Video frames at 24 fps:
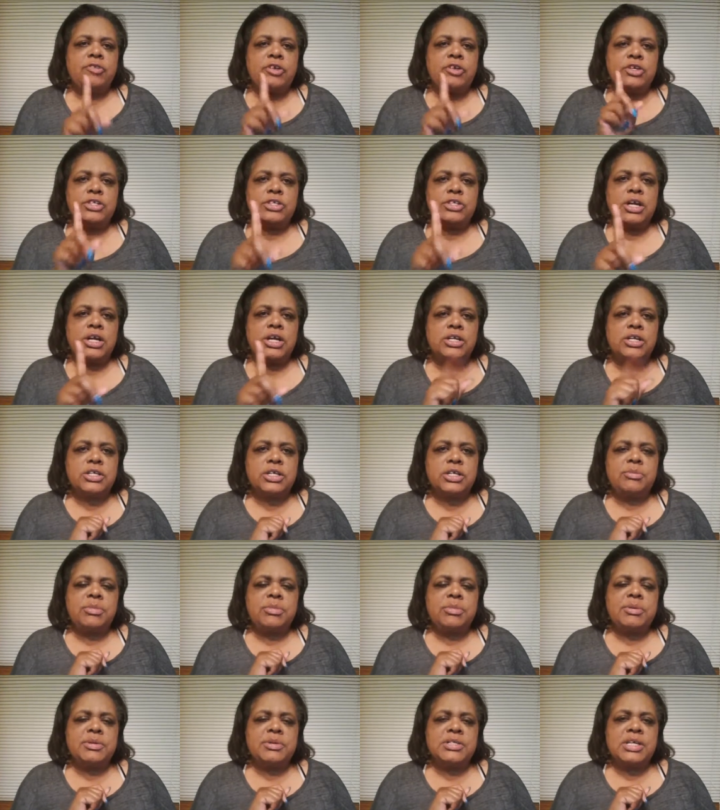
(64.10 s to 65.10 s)
First card is going
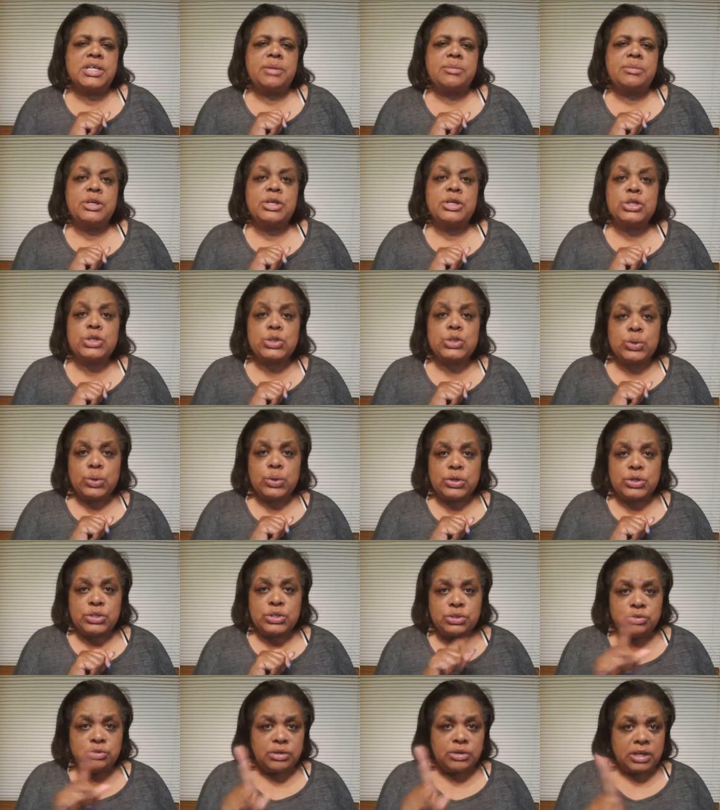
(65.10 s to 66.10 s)
to be what's coming
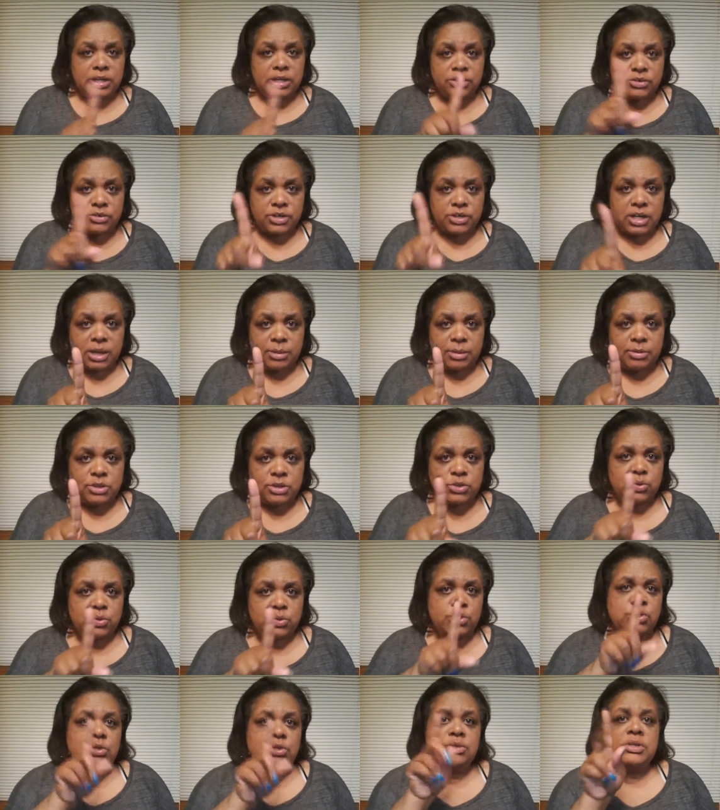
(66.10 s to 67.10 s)
towards you, energy coming
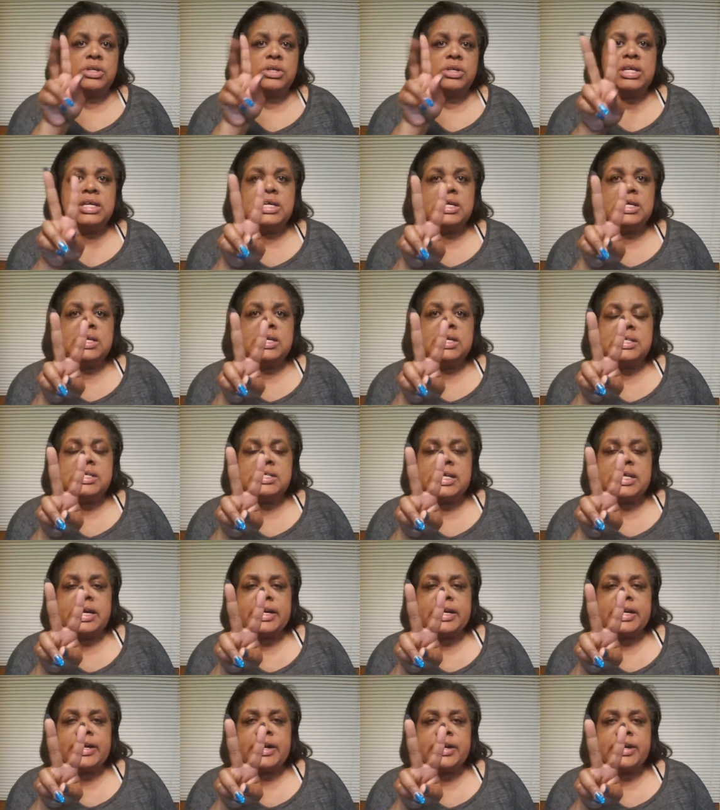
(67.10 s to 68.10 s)
towards you.
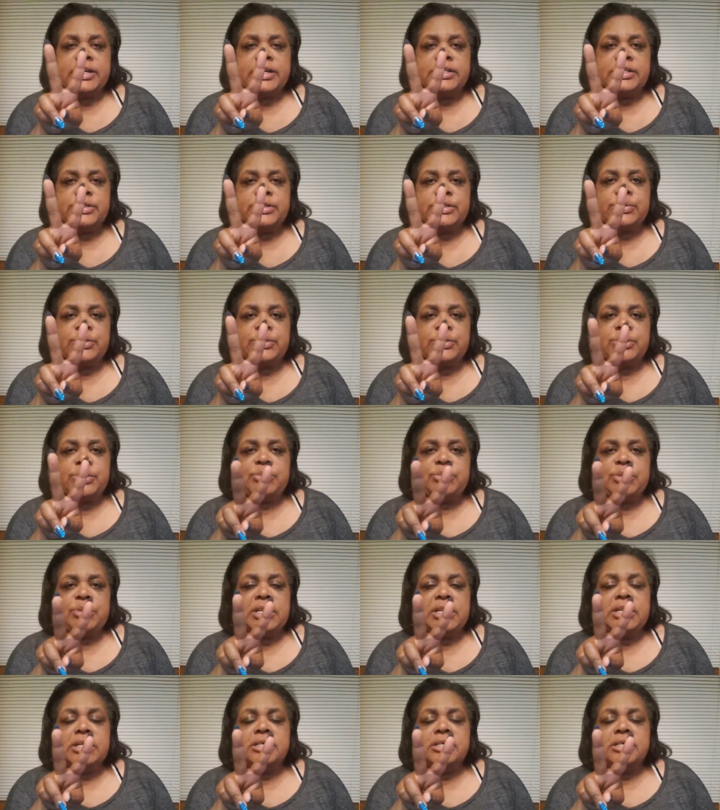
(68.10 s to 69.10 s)
Second card is going to
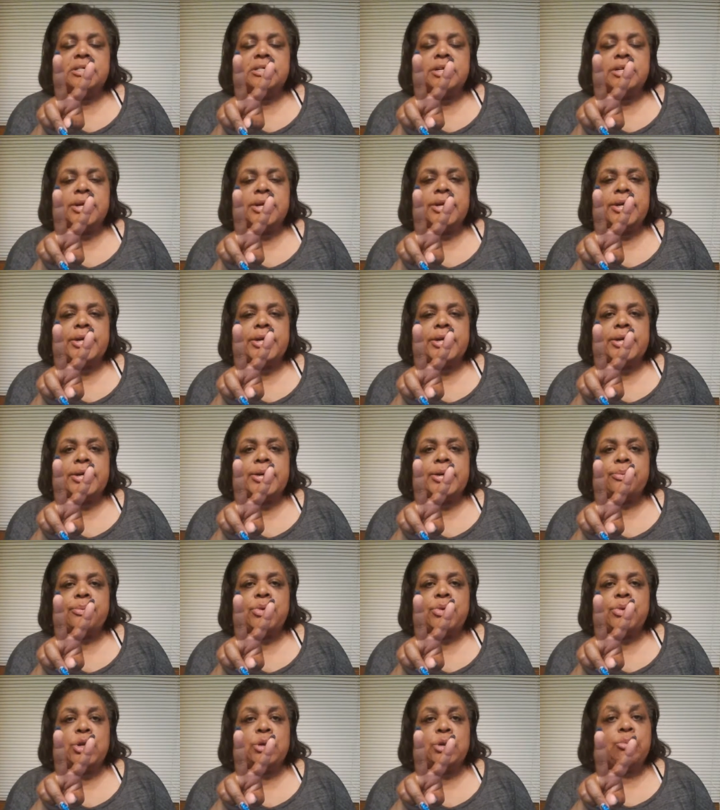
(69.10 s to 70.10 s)
be uh,
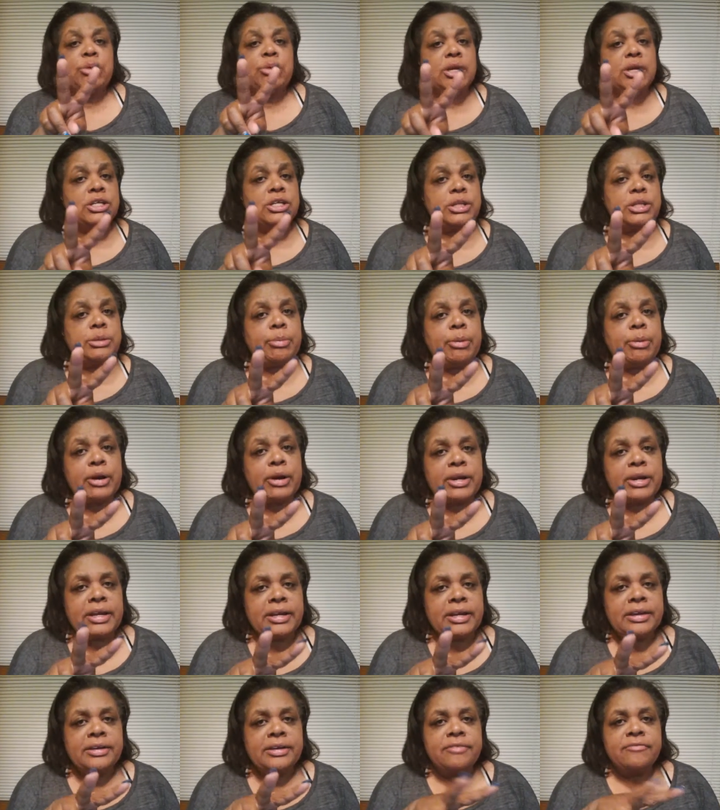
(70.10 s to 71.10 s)
what you're bringing to the
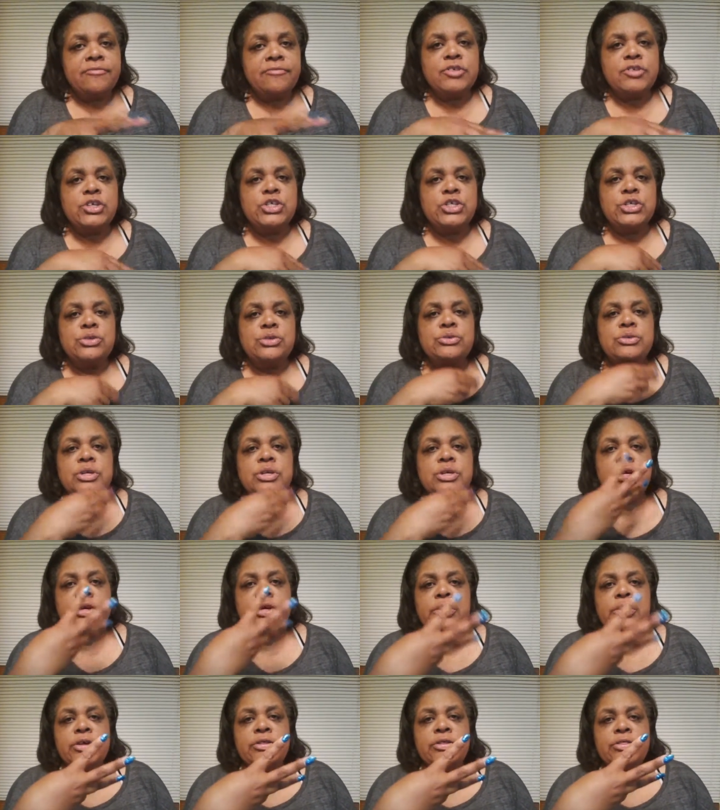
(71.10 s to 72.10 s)
party for June.
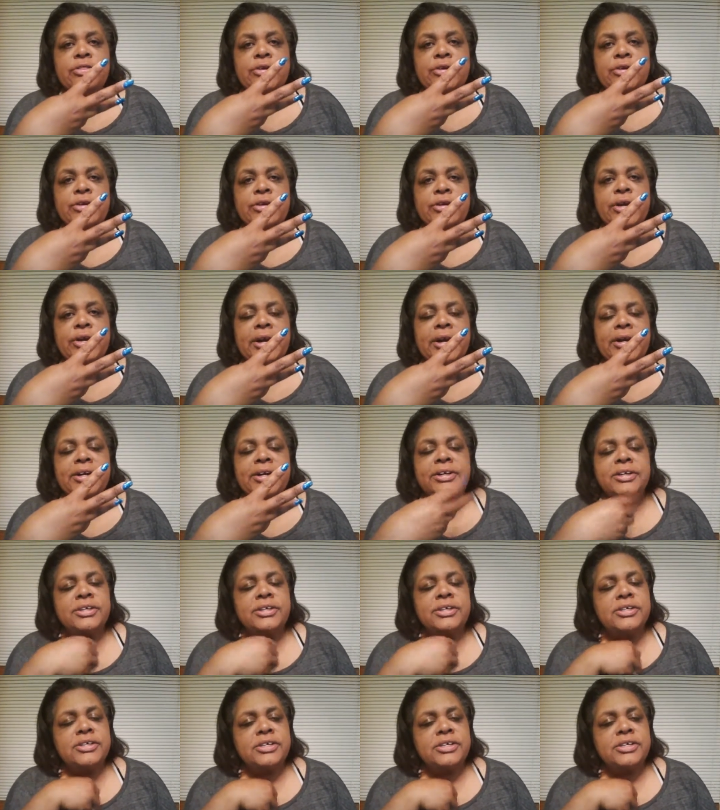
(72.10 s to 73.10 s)
Third card,
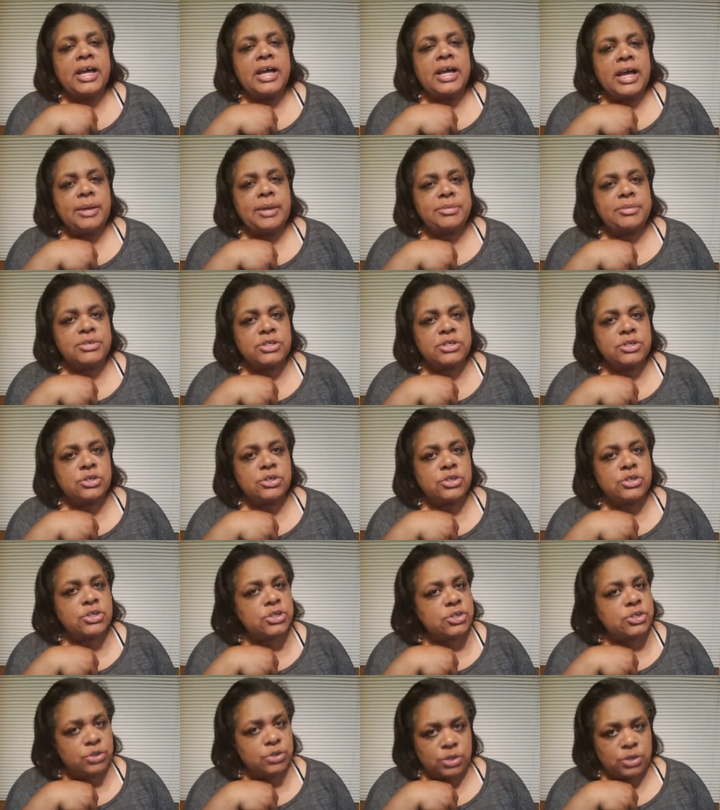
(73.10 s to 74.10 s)

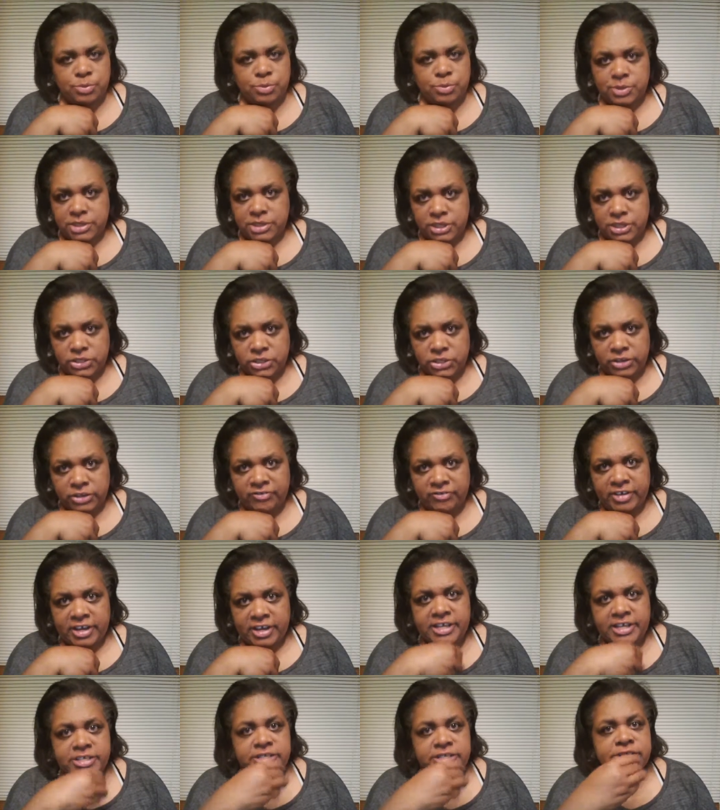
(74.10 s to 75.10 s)
obstacles you could potentially
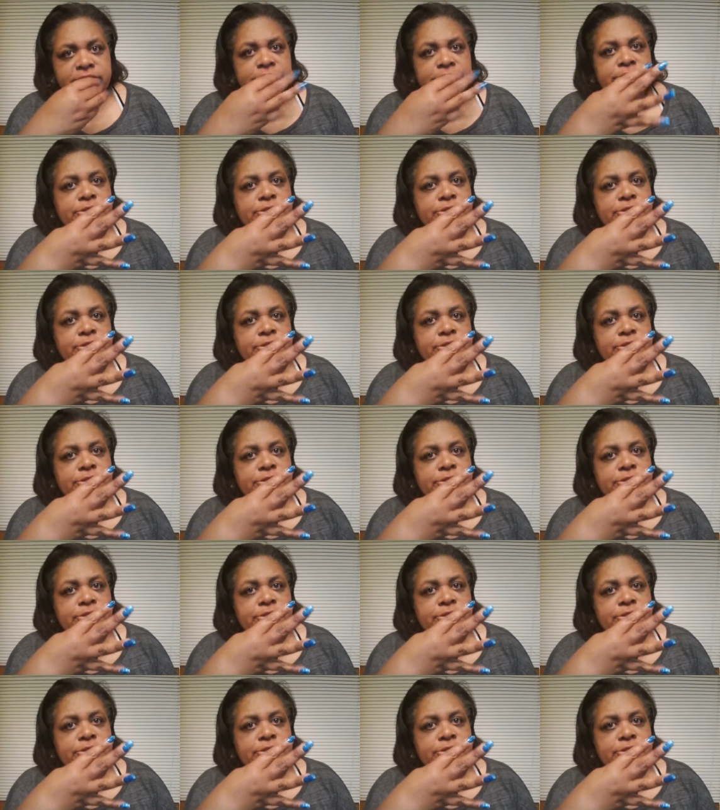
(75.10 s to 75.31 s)
face.